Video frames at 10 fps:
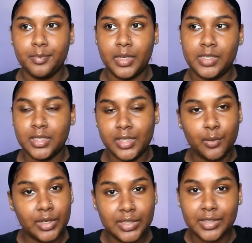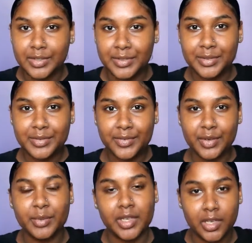basically what to do
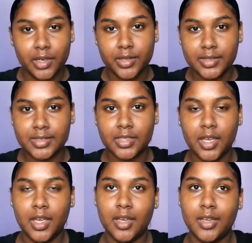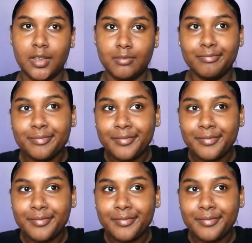for beginners and